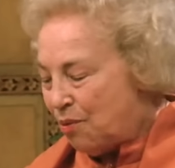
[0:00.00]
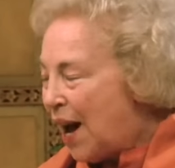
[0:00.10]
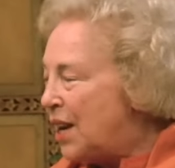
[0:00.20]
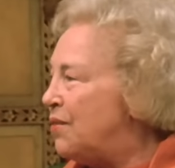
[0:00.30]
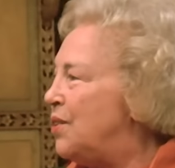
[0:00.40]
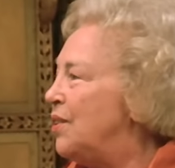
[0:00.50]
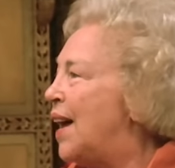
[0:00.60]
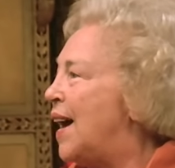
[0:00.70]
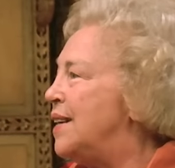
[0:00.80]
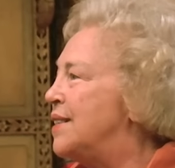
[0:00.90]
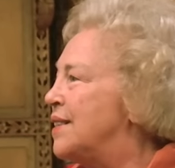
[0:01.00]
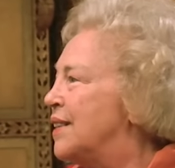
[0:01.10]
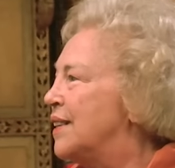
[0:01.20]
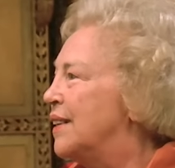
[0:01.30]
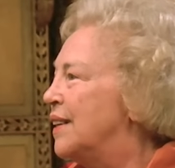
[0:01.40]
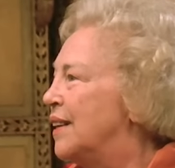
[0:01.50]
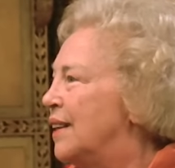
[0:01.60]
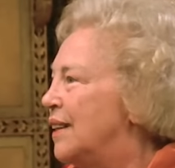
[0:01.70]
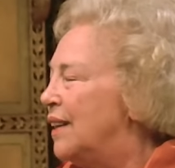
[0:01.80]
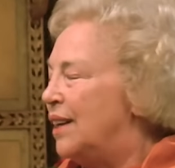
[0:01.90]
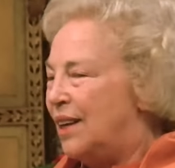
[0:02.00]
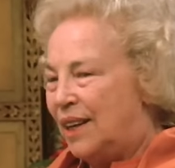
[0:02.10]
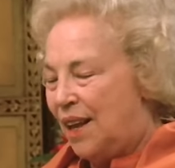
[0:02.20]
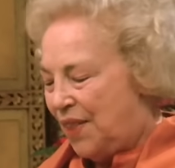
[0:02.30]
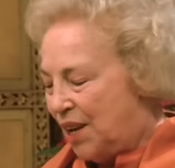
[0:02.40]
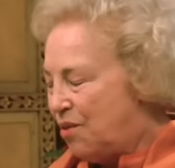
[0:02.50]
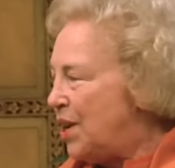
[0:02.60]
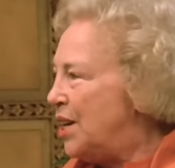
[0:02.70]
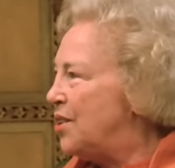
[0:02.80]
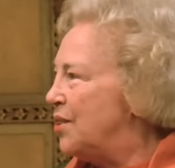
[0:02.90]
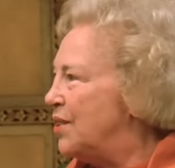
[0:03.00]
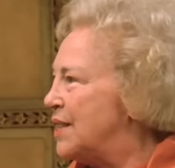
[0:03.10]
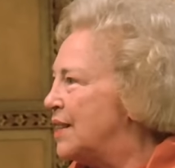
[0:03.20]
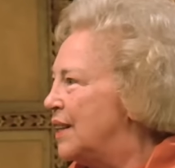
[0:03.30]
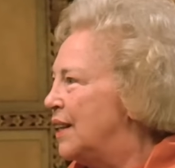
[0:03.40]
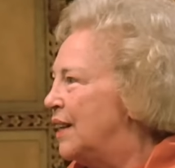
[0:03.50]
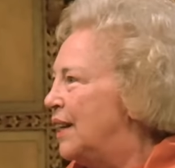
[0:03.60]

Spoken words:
He'd write a few lines and then read it to us.